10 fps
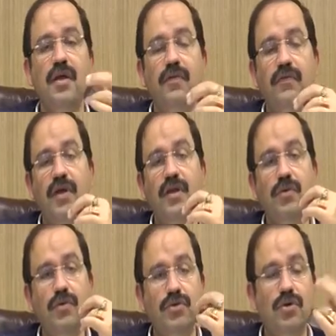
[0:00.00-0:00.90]
very
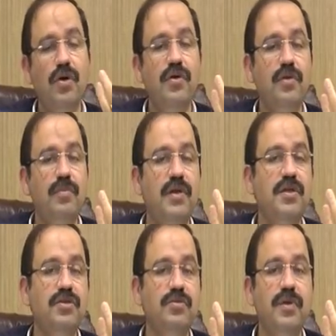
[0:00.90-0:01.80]
good joint
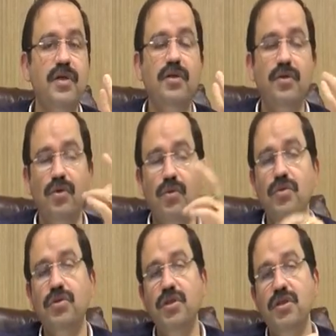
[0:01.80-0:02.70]
replacement,
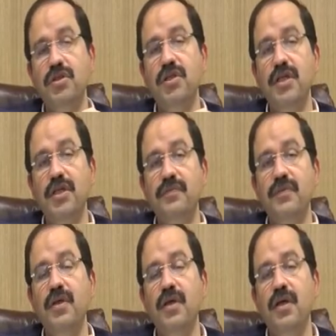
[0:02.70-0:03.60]
neurosurgery,
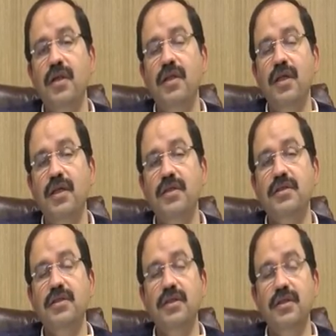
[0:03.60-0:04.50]
there
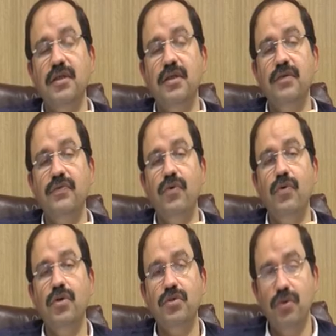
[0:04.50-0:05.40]
is a
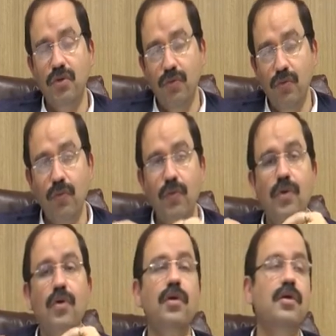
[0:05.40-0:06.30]
focus on
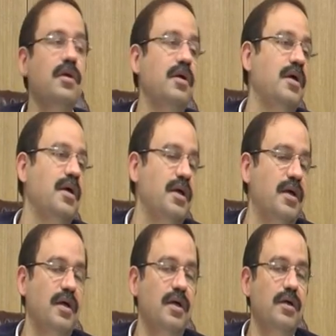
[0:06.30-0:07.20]
overall.
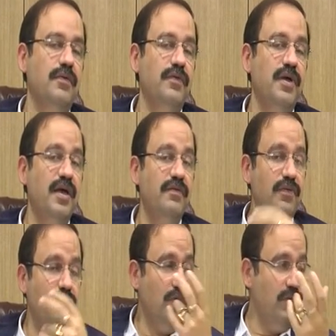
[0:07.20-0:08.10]
We have a
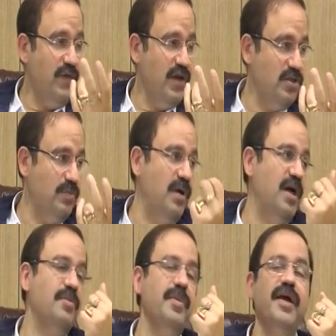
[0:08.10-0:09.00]
full-fledged
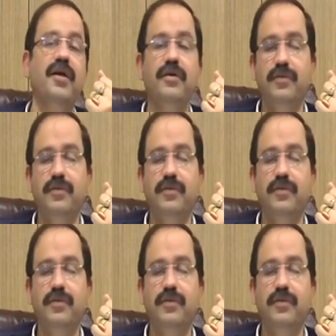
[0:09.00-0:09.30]
blood bank.